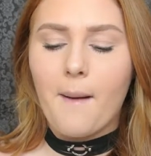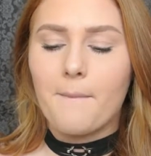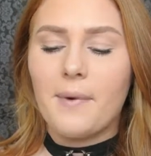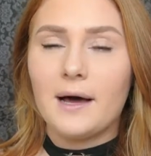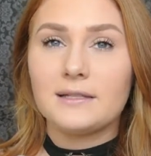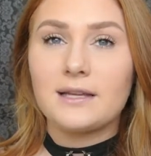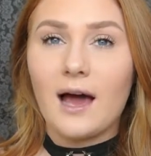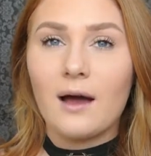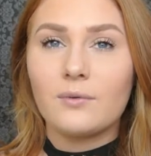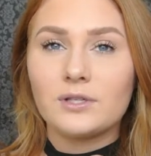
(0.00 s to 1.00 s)
but
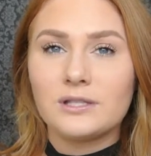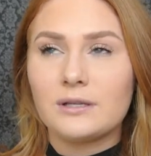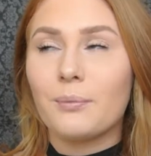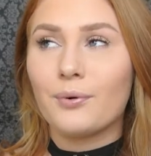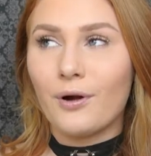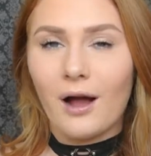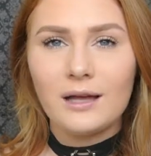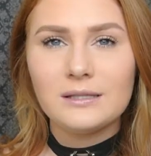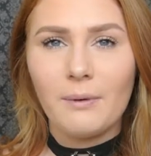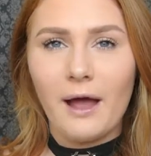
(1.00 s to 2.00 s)
I was
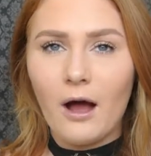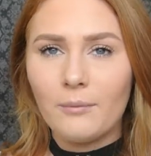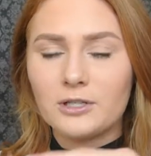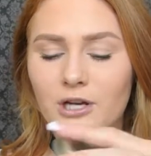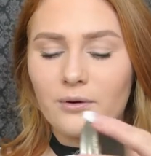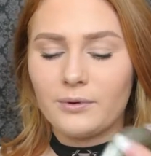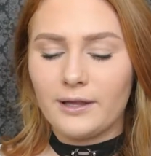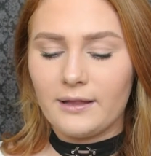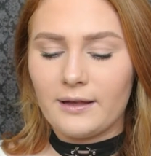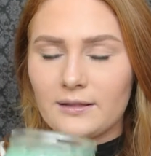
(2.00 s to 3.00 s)
surprised by how much I
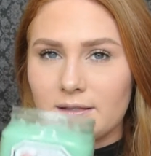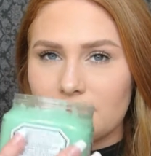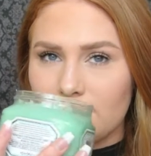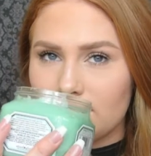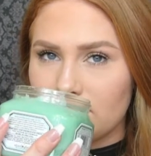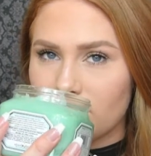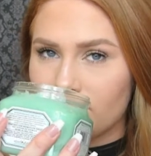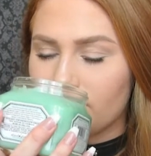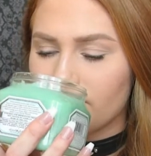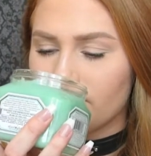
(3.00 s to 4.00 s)
really like the scent.
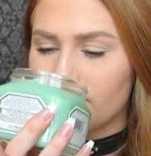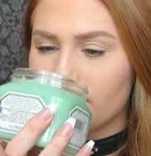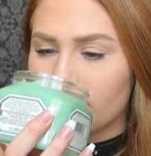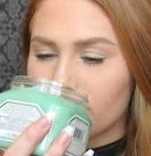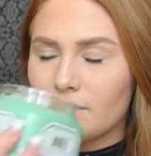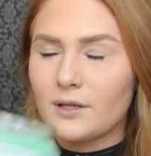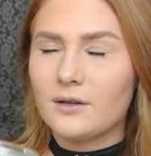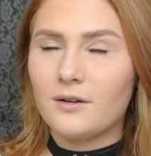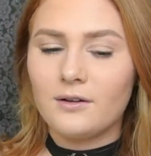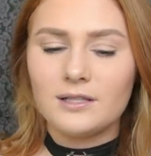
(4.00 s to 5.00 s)

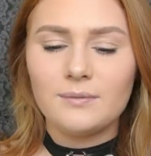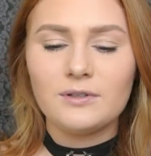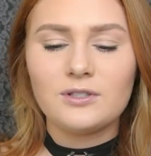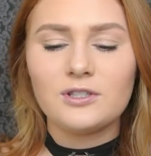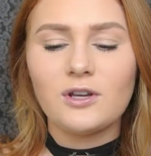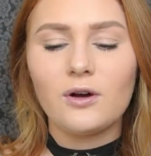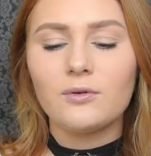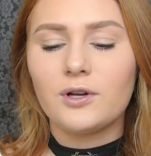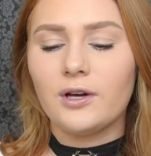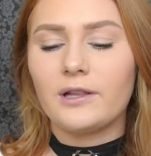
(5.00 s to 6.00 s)
It smells
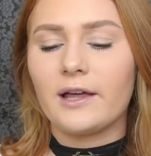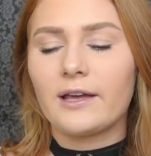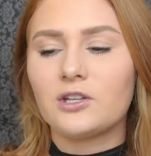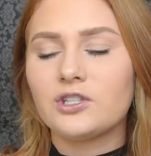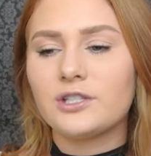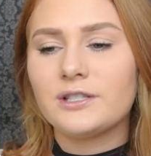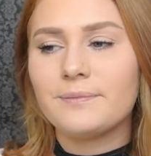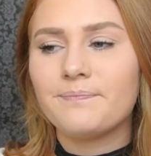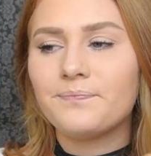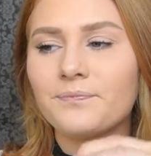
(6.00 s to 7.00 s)
so good. Like, it
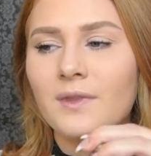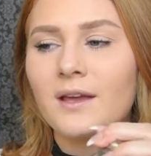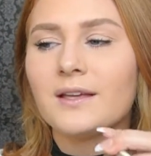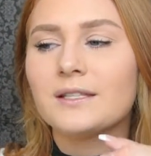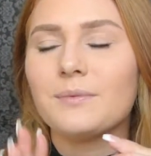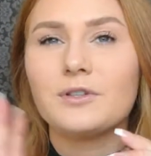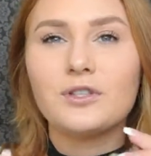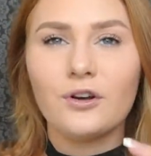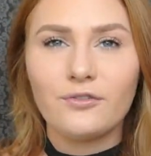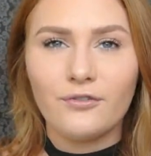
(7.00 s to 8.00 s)
just smells
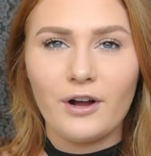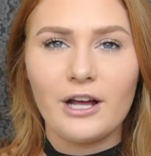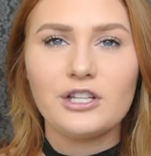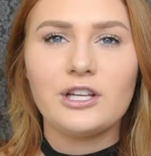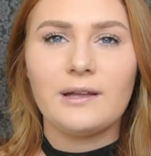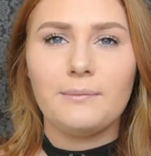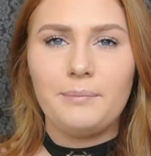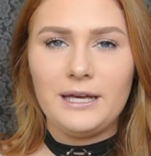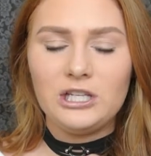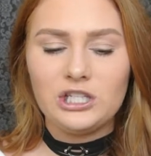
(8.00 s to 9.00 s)
so fresh
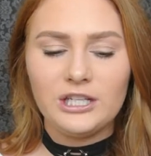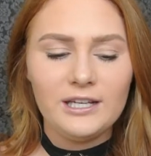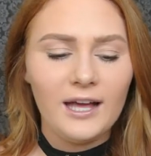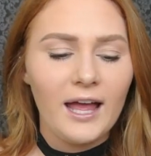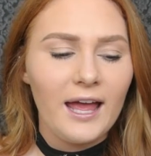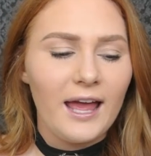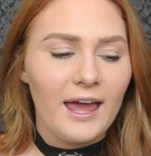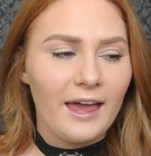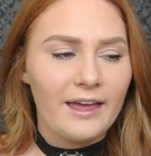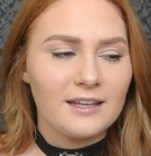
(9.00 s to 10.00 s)
and beachy,
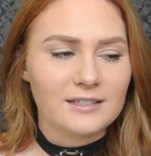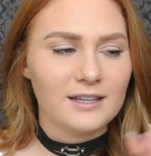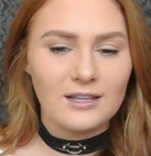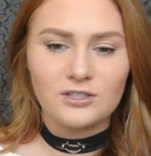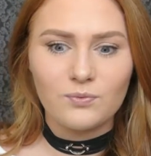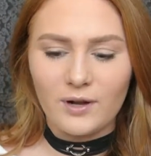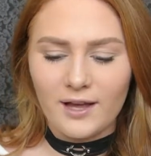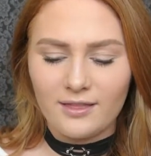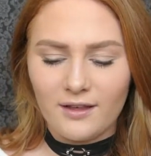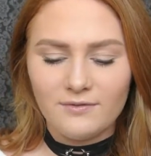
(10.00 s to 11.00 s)
and that's what
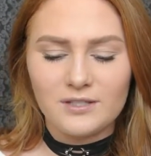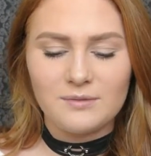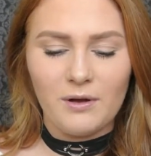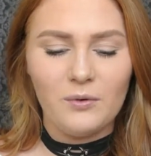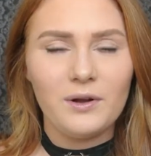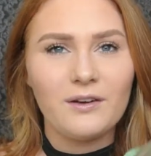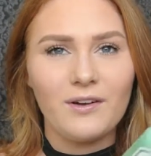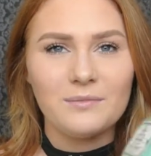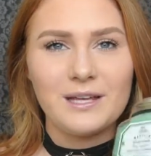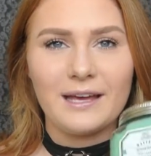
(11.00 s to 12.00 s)
I love to smell
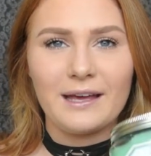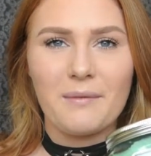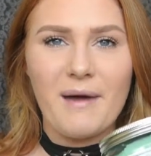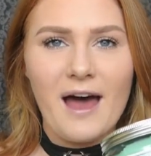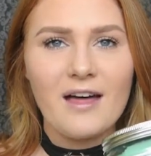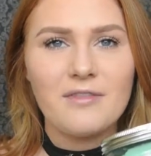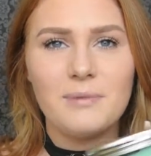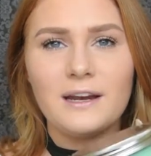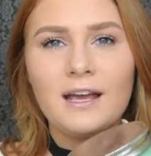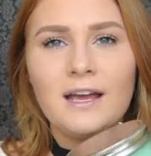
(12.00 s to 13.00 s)
whenever I'm taking a bath.
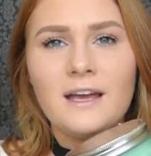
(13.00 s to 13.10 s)
But